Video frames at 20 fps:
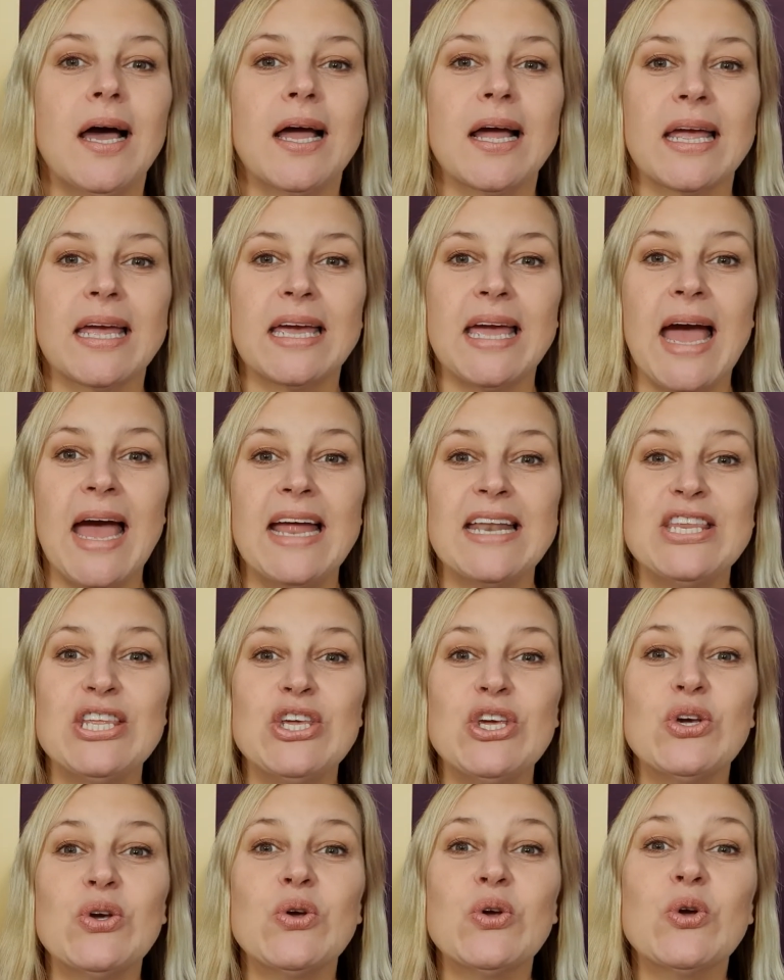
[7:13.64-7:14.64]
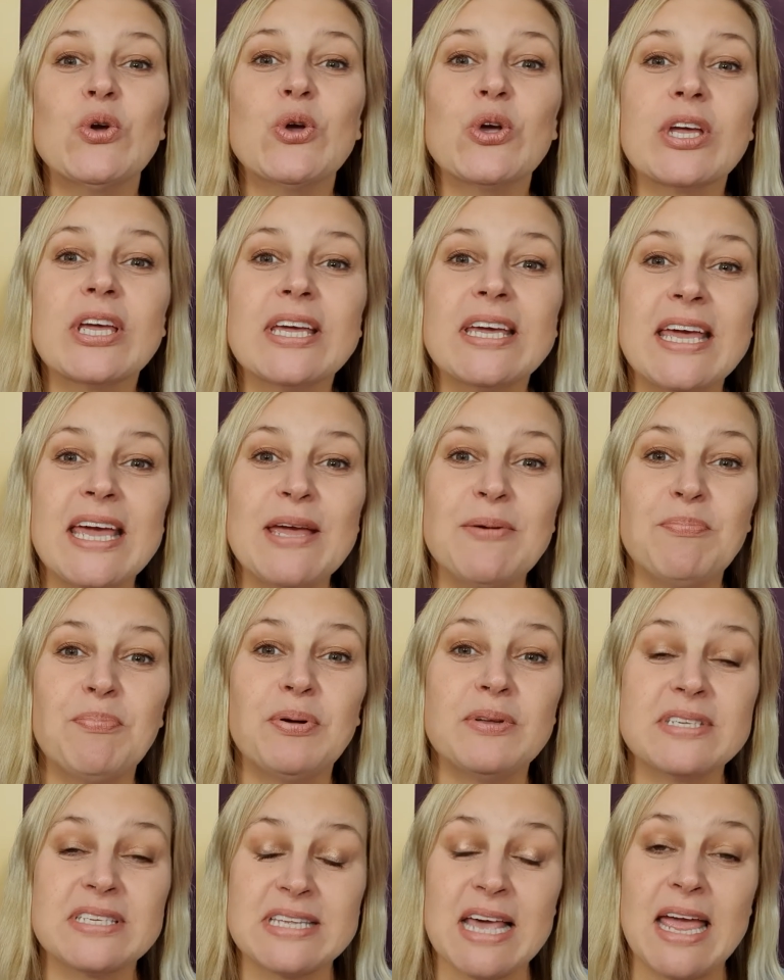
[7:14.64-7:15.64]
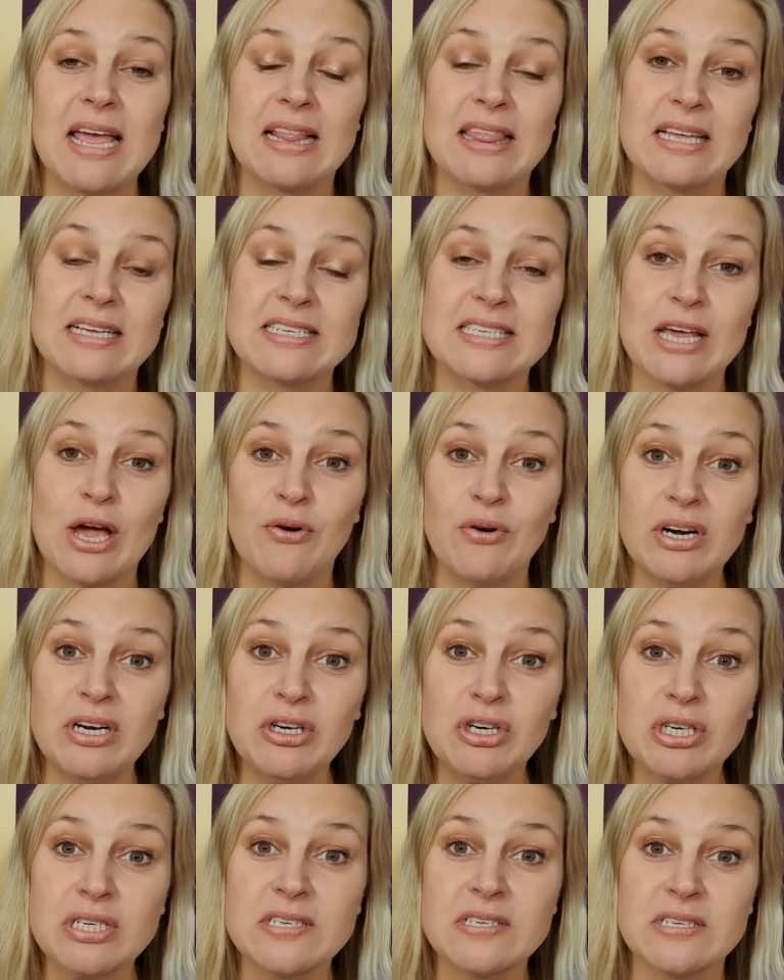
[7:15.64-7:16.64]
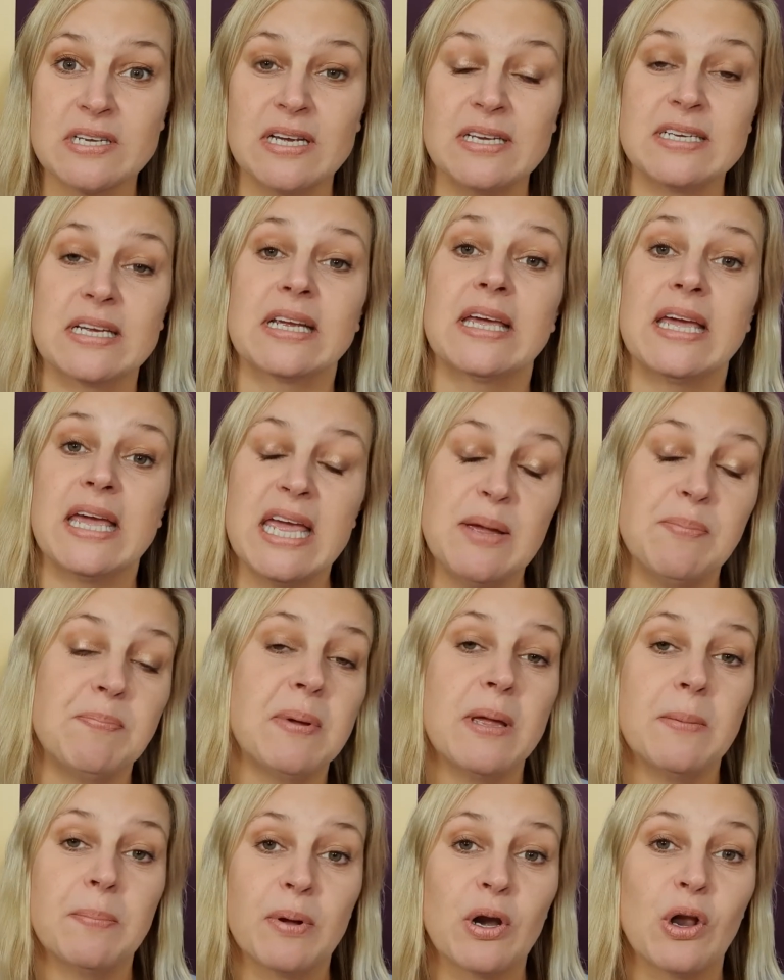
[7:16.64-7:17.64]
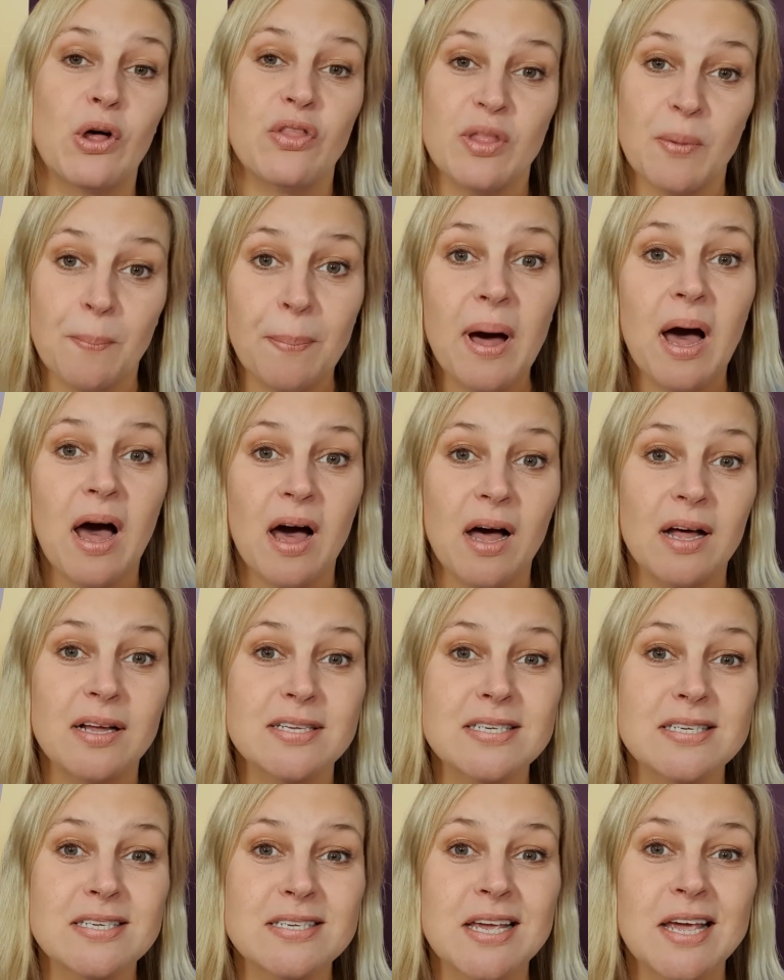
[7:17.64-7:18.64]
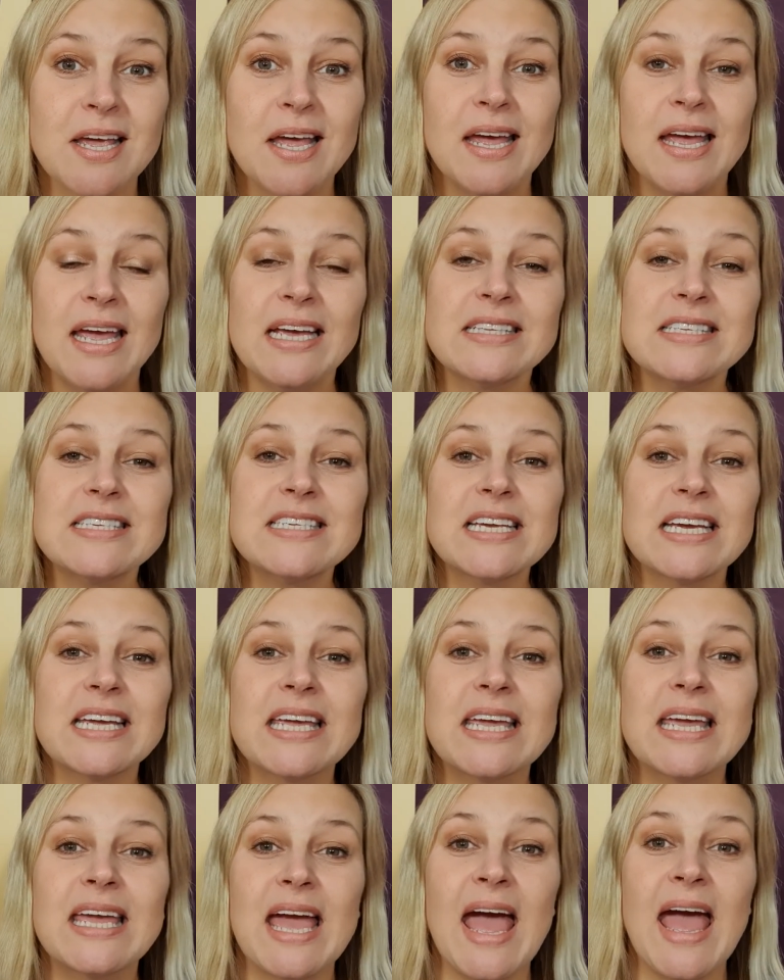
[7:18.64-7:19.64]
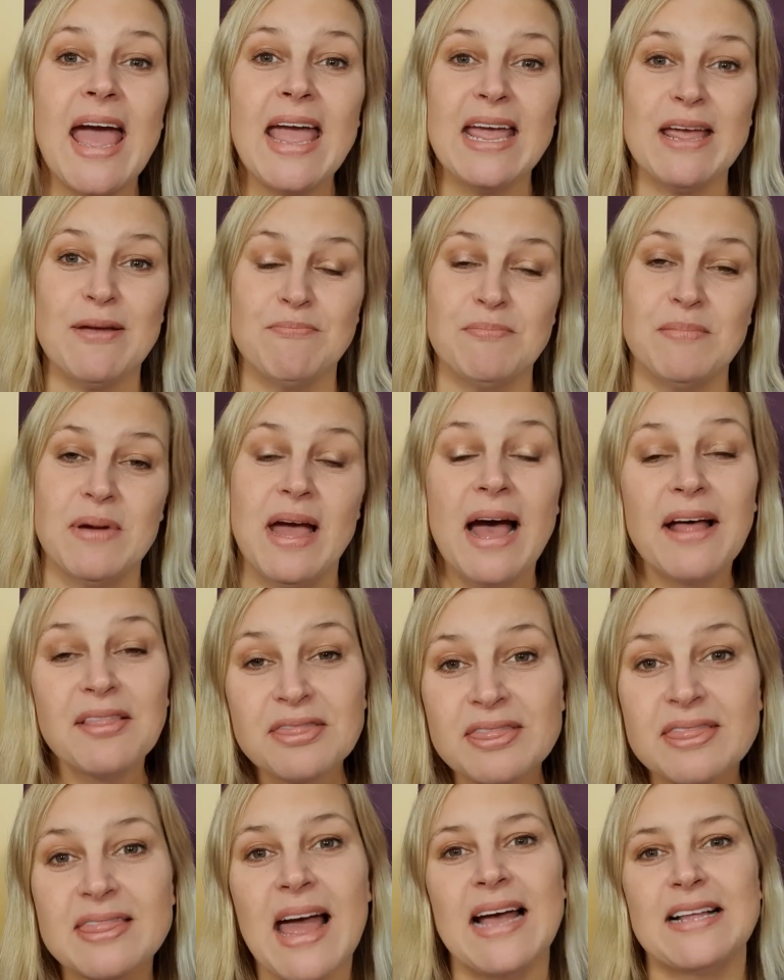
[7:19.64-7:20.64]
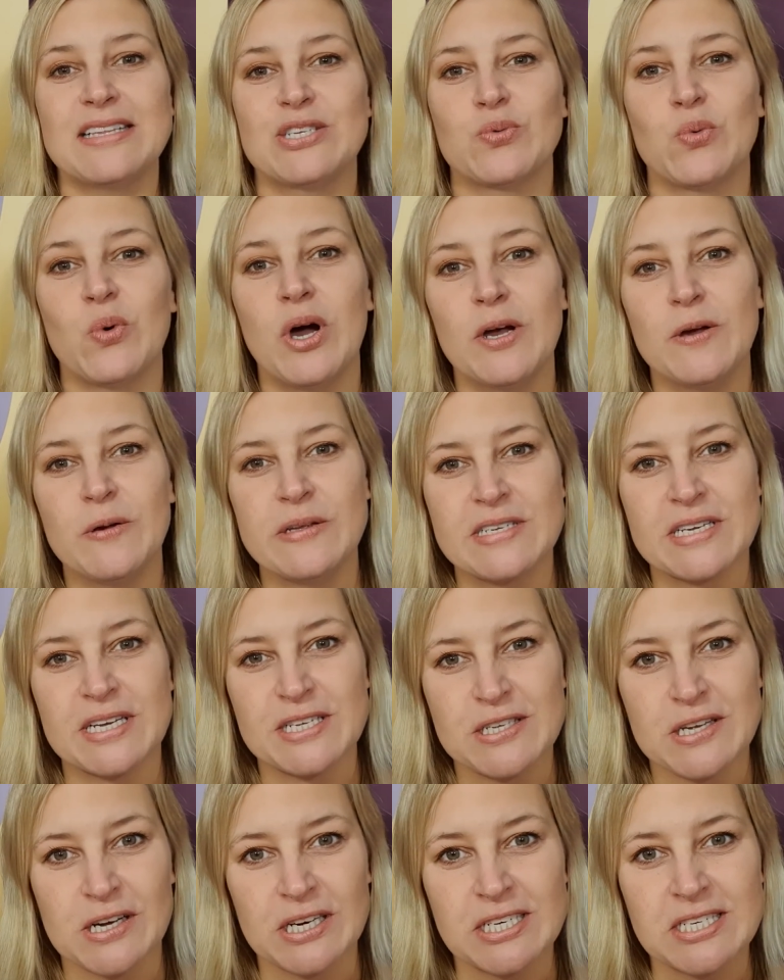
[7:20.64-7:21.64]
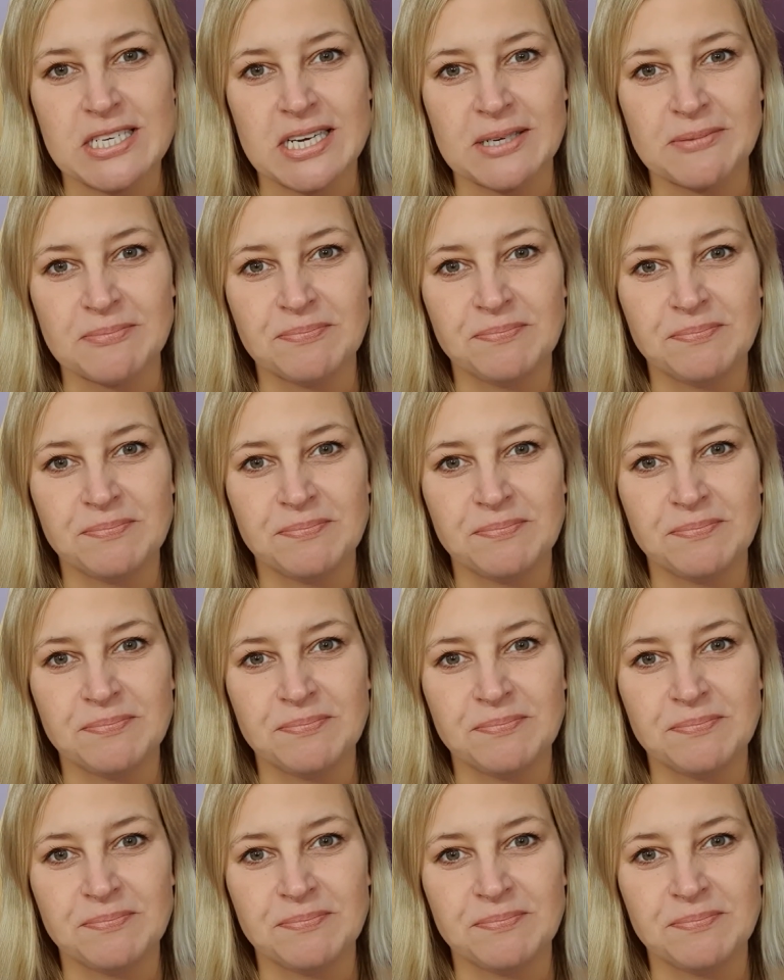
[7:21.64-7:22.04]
Can you keep saying things that are interested and keep people on the bus? It's a game, and that's why it was exciting.